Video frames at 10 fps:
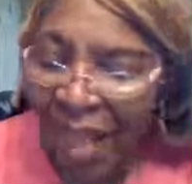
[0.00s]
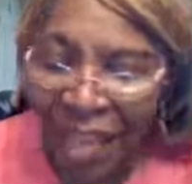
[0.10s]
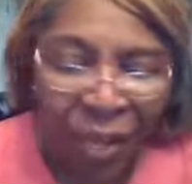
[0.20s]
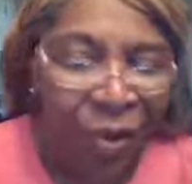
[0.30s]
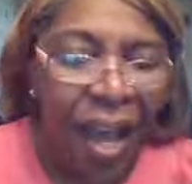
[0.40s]

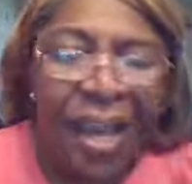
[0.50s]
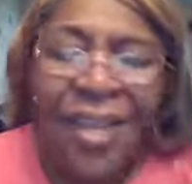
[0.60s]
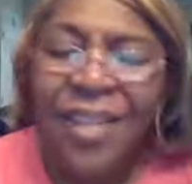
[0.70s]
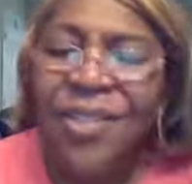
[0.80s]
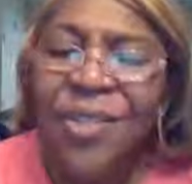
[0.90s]
Thank you,
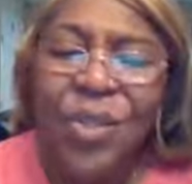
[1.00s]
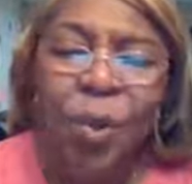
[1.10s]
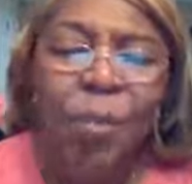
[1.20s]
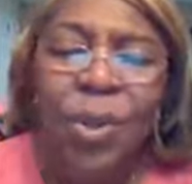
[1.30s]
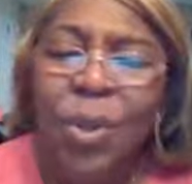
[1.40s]
God. That is
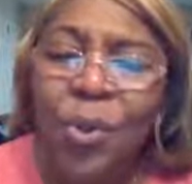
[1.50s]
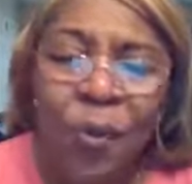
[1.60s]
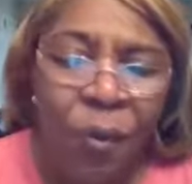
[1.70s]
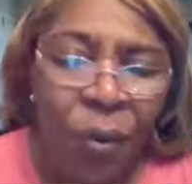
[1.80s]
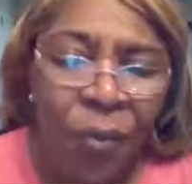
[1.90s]
so
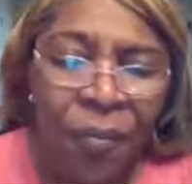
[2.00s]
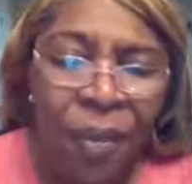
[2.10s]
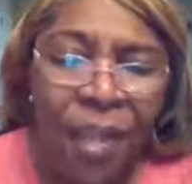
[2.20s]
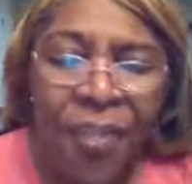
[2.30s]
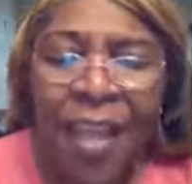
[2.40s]
beautiful.
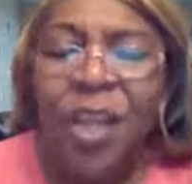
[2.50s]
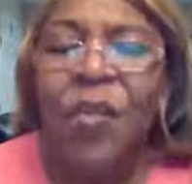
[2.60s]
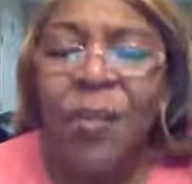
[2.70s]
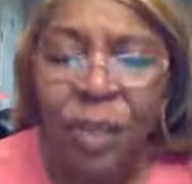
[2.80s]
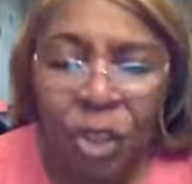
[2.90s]

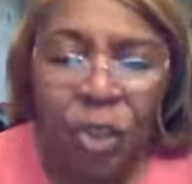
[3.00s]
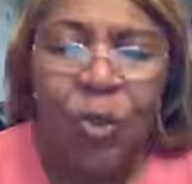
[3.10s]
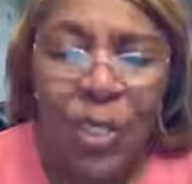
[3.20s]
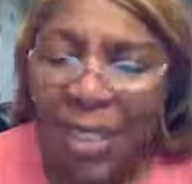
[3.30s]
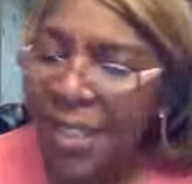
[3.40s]
Thank you for
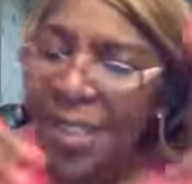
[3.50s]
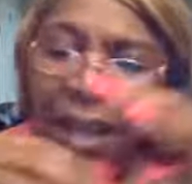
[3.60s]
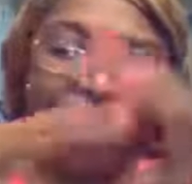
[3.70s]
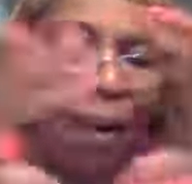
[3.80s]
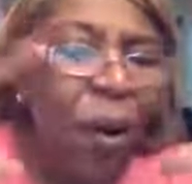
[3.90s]
choosing us
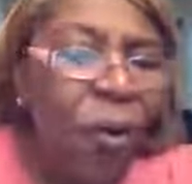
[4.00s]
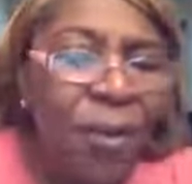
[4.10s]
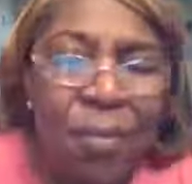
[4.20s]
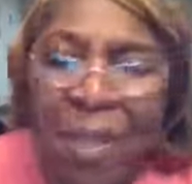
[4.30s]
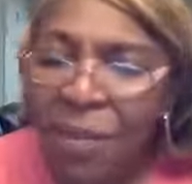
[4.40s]
out of
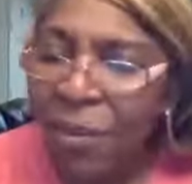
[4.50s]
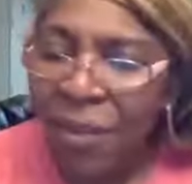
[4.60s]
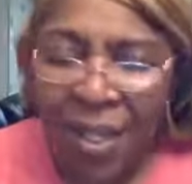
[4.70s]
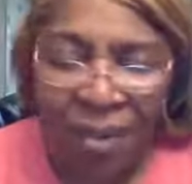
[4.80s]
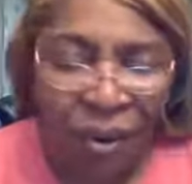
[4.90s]
all the
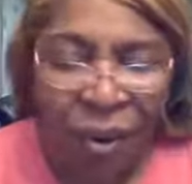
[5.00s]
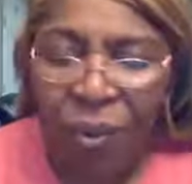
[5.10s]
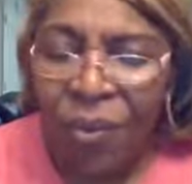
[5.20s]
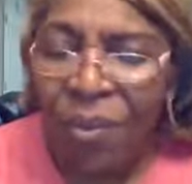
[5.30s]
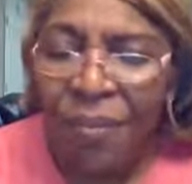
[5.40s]
people in the
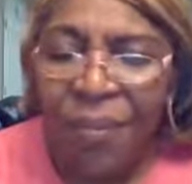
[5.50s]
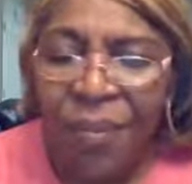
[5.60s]
earth.